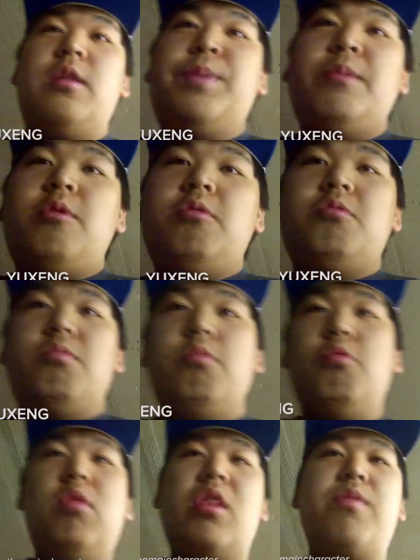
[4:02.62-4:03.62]
The people
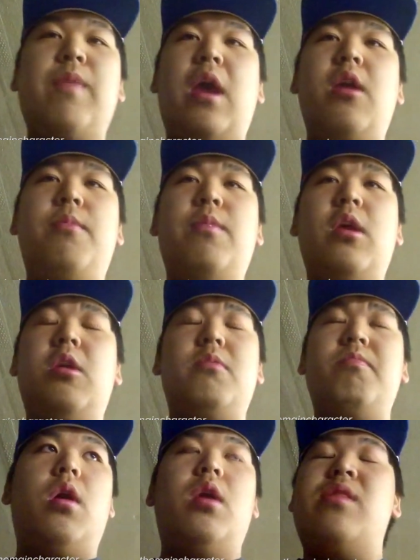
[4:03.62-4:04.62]
who inspire me
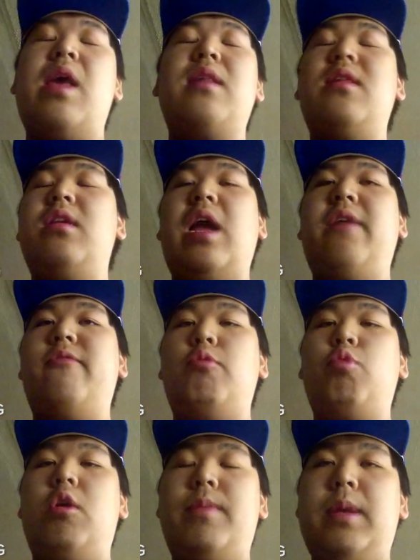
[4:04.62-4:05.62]
are sadly not even
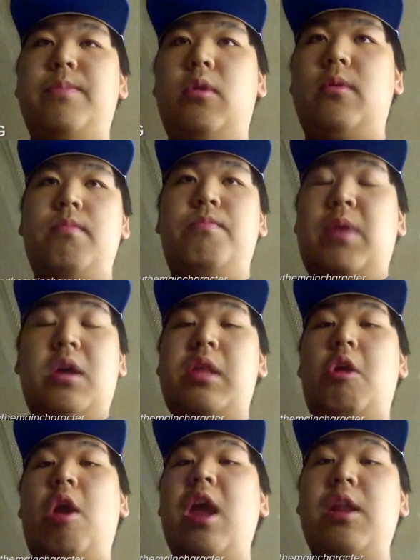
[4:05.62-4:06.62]
real people because
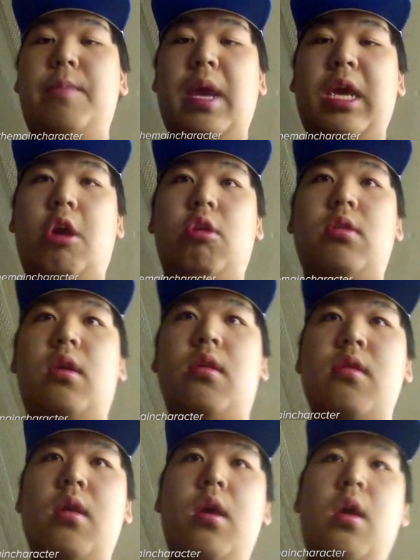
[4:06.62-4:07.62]
they're anime characters.
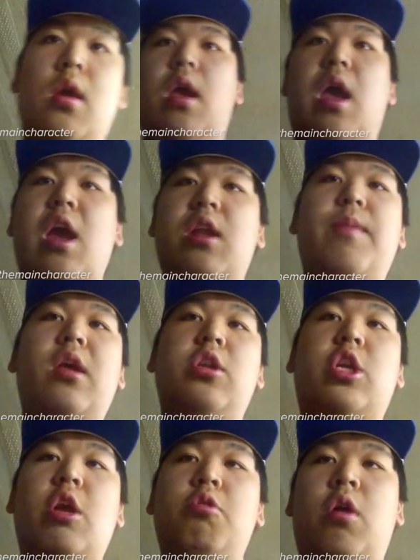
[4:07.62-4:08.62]
Anime in
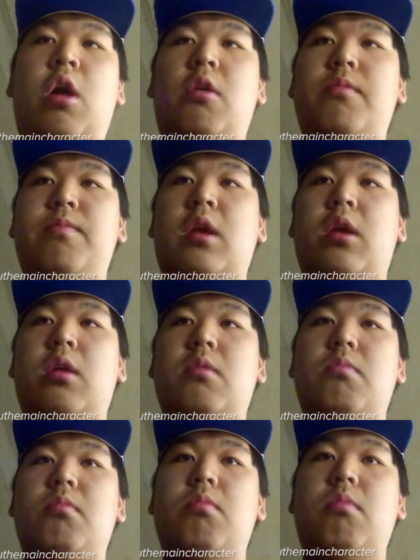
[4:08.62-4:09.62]
general helped me
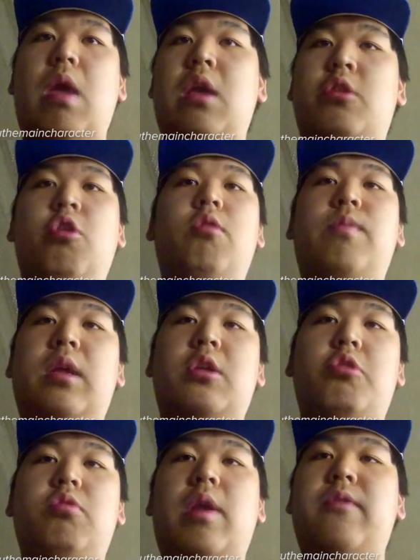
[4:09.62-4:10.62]
and told me
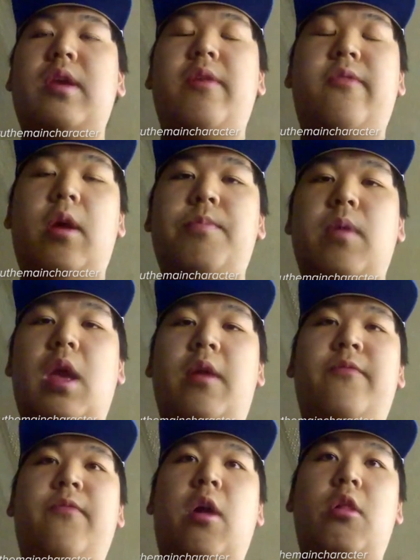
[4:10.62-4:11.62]
to never give up and
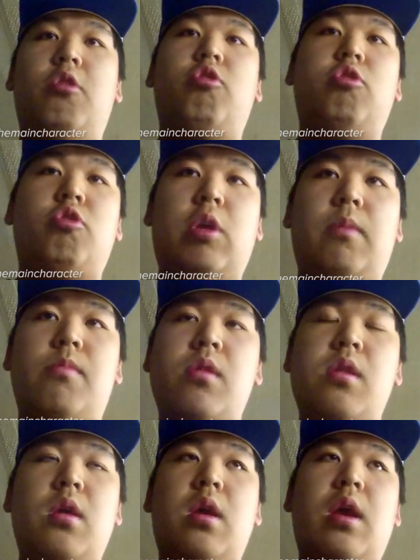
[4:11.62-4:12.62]
follow your dreams.
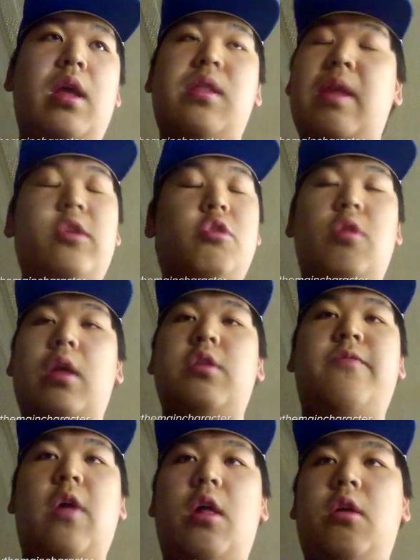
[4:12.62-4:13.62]
It's never too late to
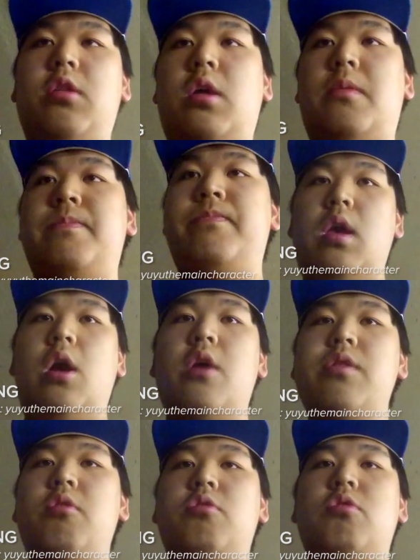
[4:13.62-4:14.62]
follow them. He
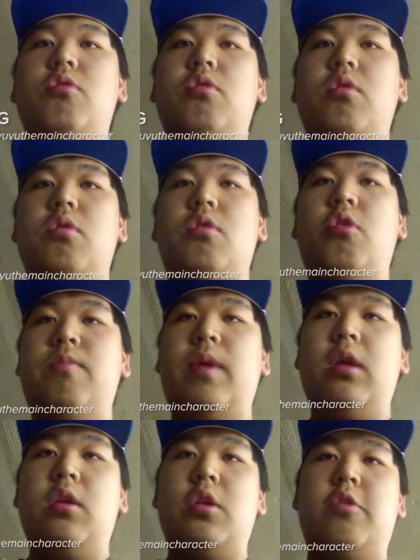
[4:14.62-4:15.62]
also told
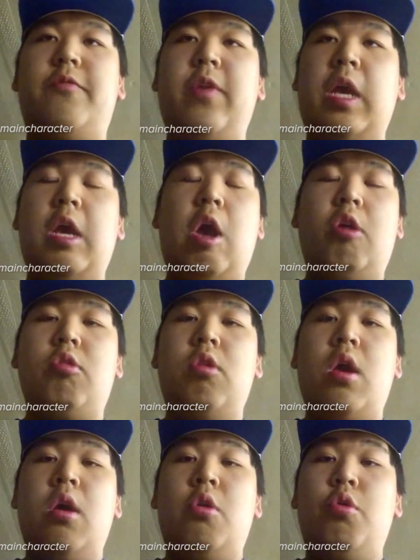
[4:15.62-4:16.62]
me to figure out
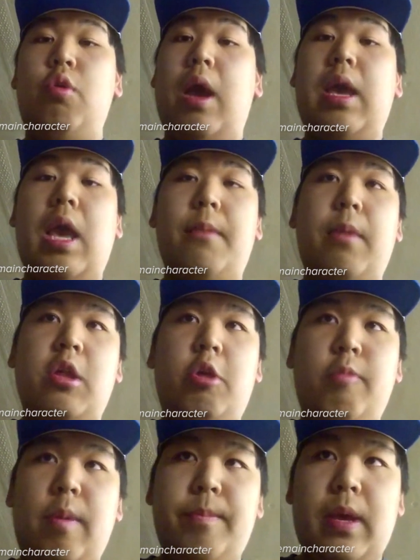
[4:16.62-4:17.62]
who I am as a
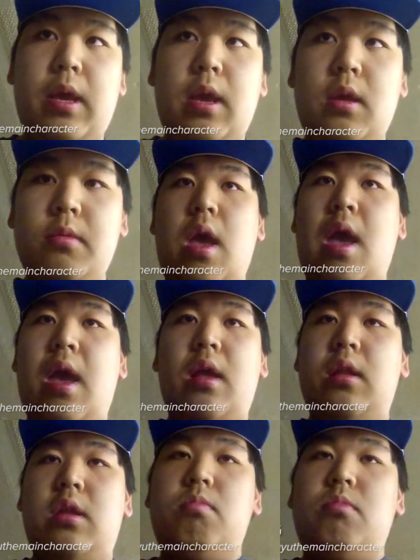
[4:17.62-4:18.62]
human being
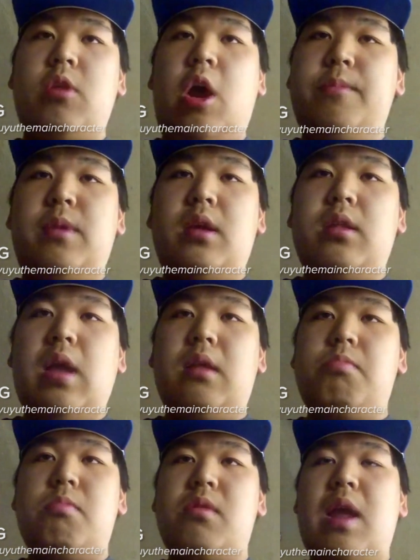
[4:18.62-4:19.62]
and taught me that
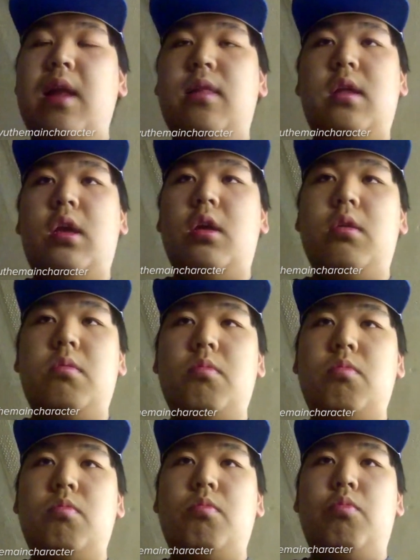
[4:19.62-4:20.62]
sadly
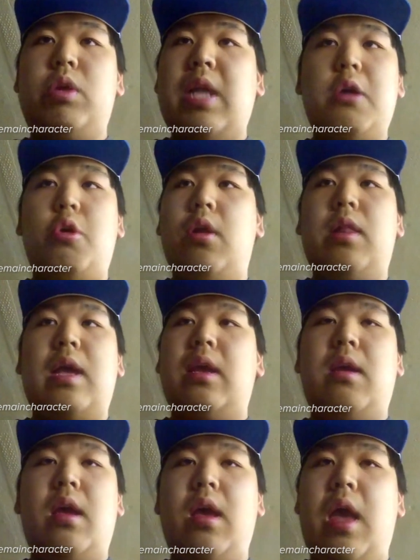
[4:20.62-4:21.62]
we're not going to
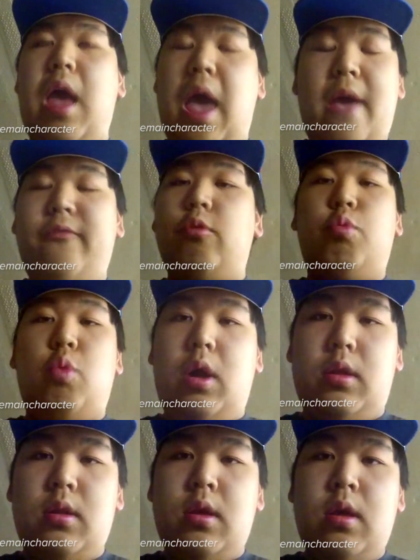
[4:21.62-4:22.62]
like
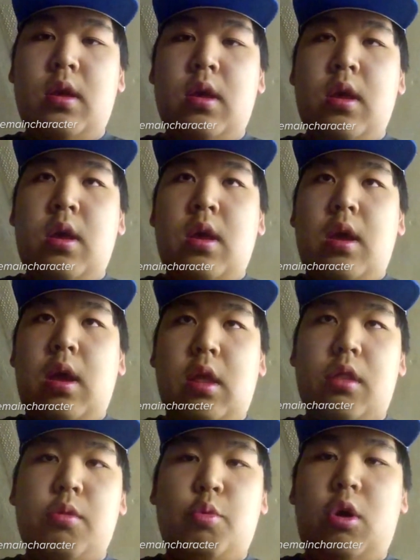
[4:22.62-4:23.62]
everyone in
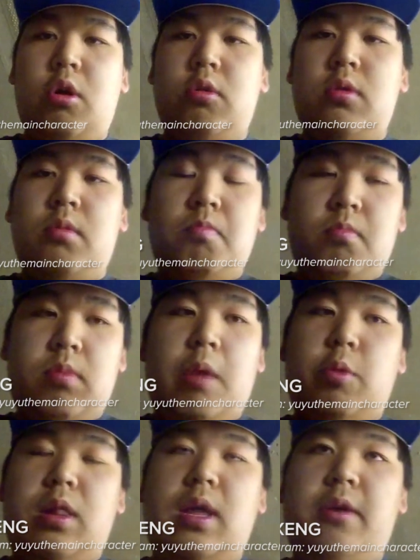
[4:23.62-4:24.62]
this world that
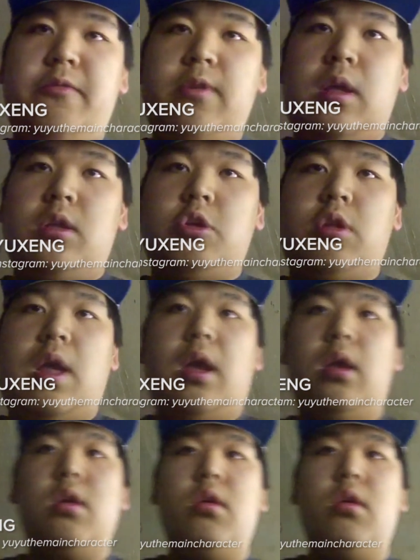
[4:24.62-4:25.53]
we live in today.